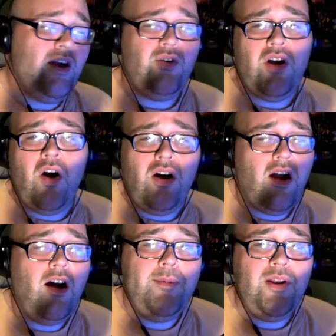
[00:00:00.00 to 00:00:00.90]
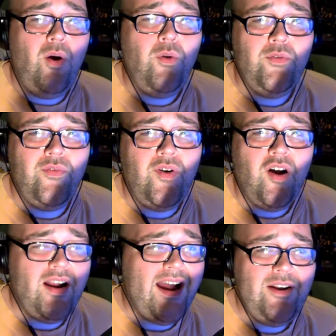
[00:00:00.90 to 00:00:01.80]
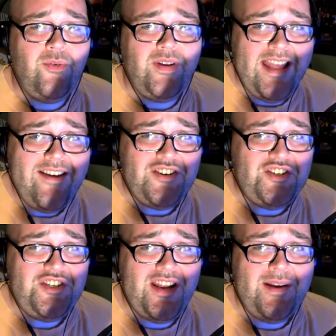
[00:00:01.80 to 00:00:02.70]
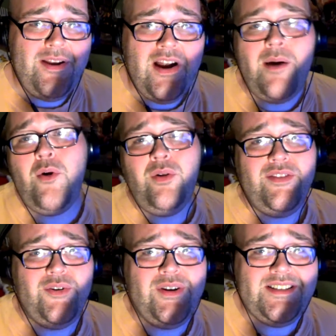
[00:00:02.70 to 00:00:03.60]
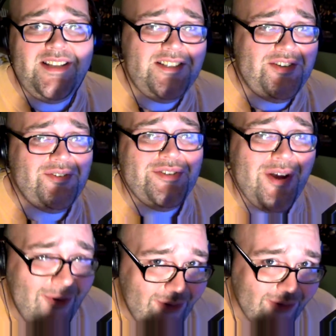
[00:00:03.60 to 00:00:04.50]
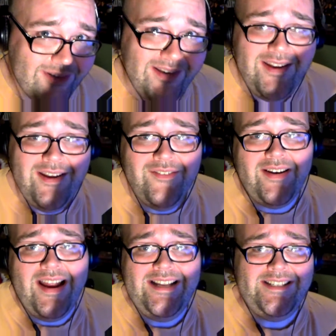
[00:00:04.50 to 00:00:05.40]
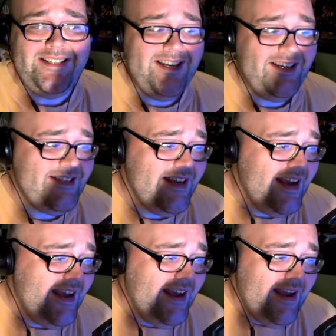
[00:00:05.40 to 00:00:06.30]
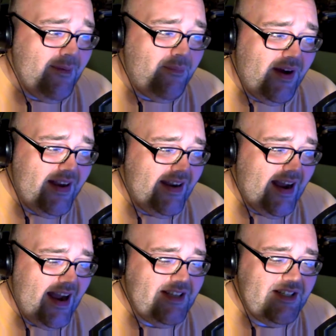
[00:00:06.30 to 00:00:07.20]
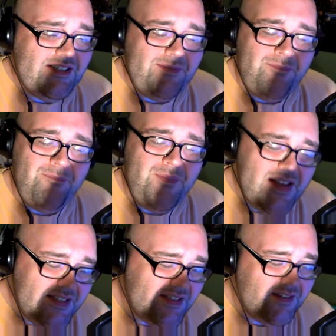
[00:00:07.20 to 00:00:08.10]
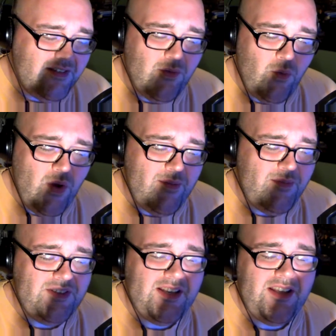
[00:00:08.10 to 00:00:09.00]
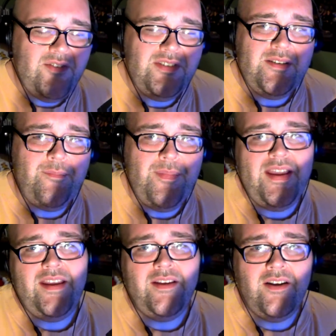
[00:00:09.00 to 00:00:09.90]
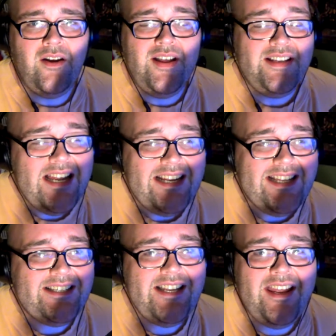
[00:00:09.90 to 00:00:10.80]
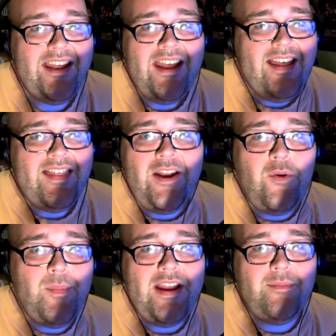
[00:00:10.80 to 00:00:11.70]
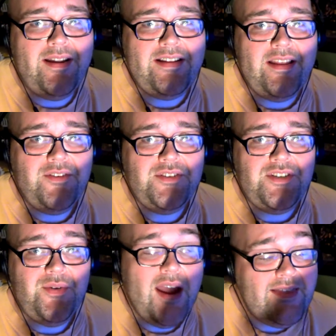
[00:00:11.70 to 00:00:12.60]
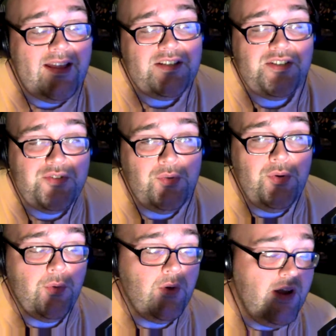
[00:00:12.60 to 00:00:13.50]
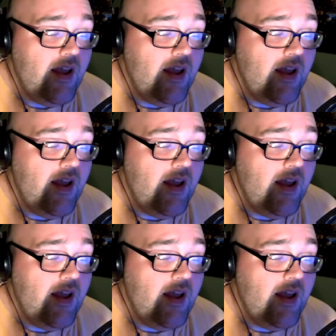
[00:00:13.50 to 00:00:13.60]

Call me an old fart. I don't give a shit. I'm only 36 years old, for God's sakes. But I just miss the way music used to be, It's like they say, they don't make them like they used to. And that's true.